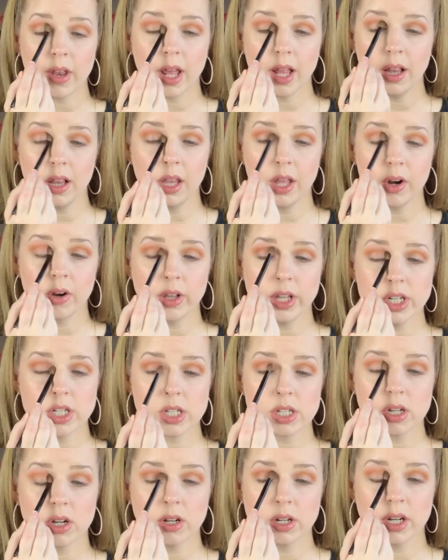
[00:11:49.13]
I literally
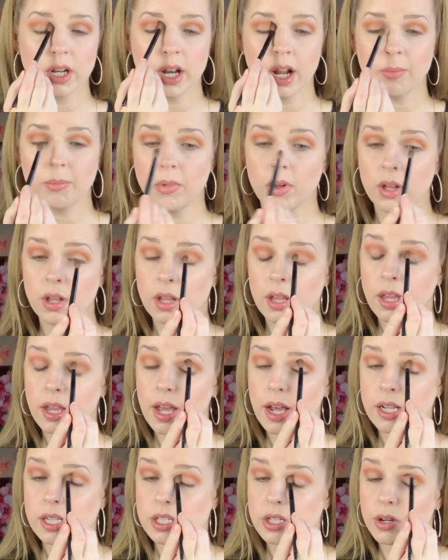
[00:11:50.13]
just hooked it up
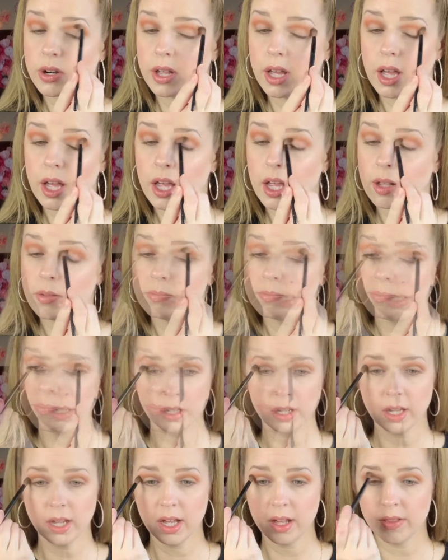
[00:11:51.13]
yesterday.
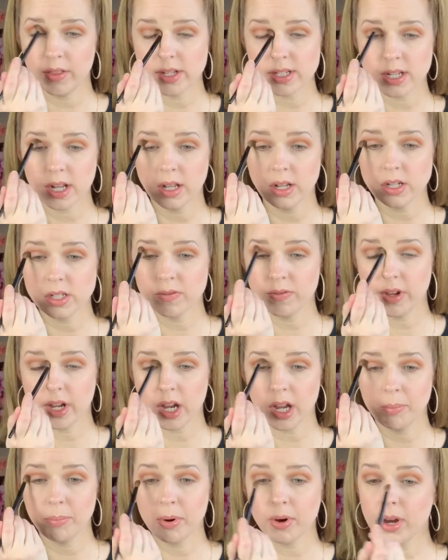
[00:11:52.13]
Yeah, this color is
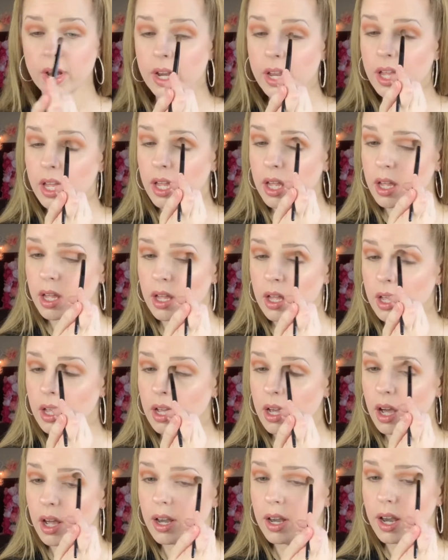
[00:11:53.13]
very pretty.
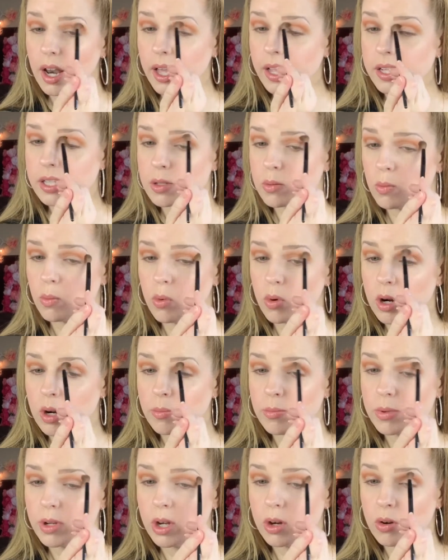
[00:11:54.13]
A nice
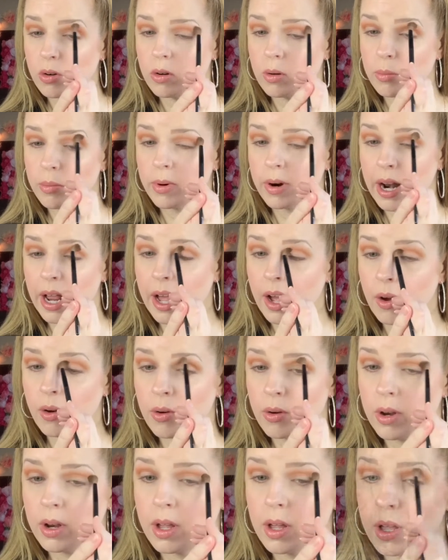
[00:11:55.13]
warm tone
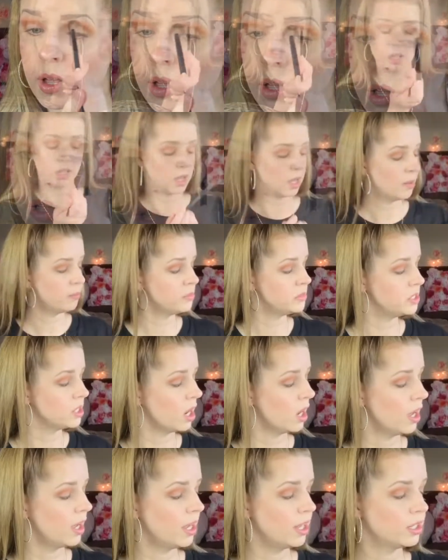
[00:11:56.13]
brown. I'm
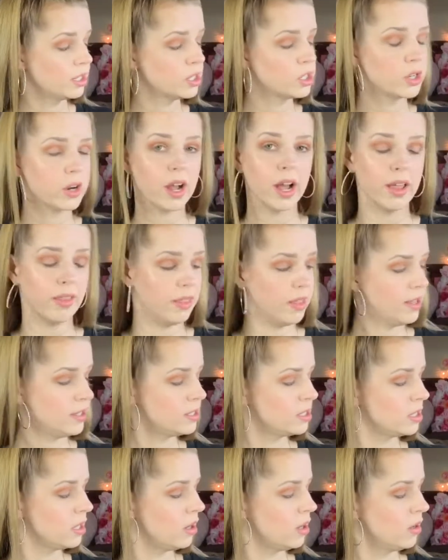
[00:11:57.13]
dying to try this
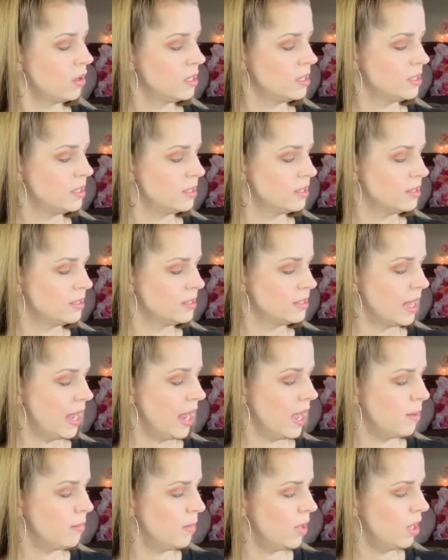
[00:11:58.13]

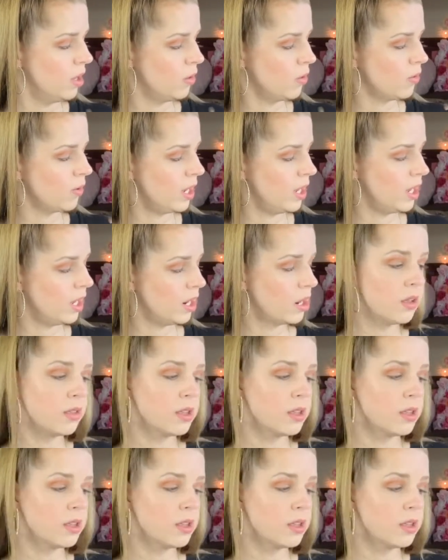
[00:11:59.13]
Zam right here.